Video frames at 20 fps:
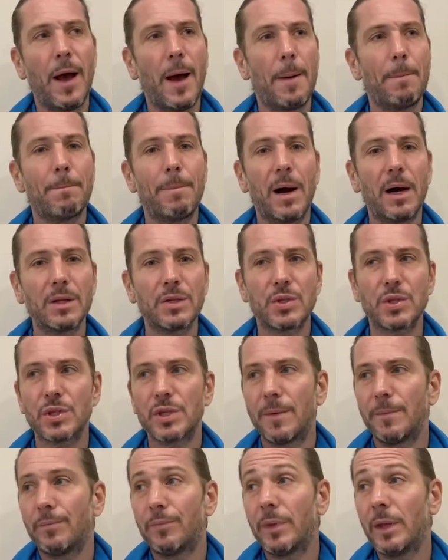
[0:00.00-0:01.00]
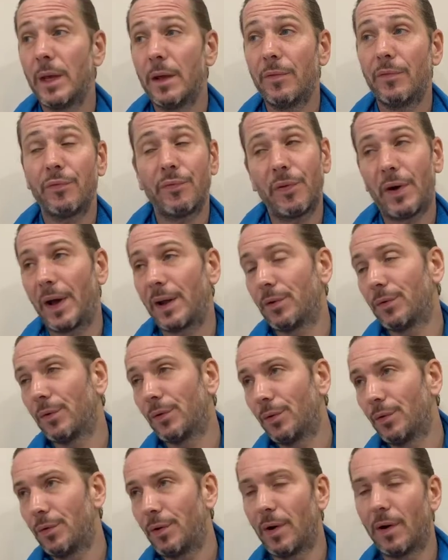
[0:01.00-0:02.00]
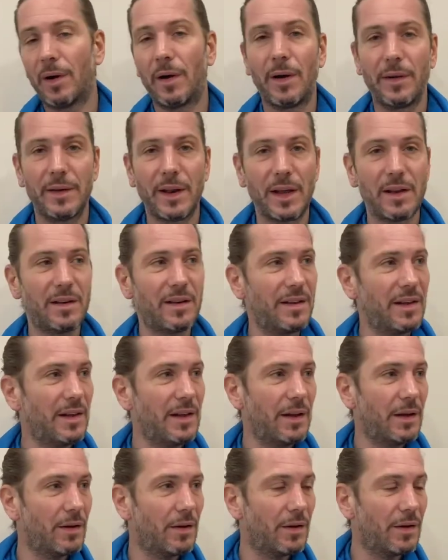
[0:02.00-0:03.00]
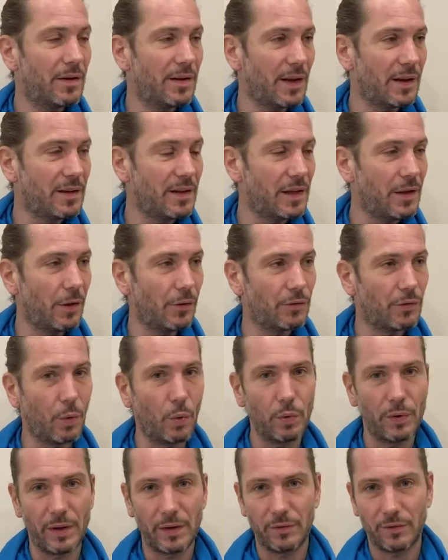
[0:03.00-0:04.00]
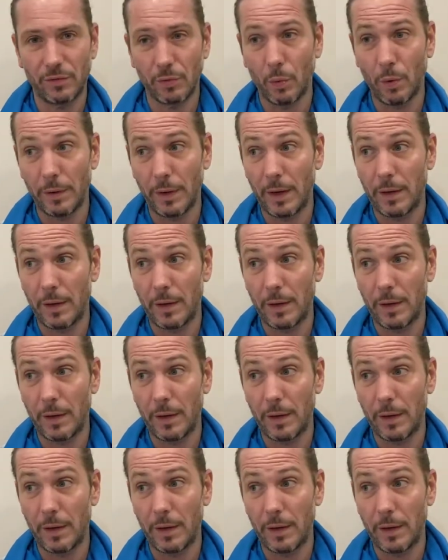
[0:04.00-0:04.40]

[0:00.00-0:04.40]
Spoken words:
But if, I don't know, you're 90 years old and so on,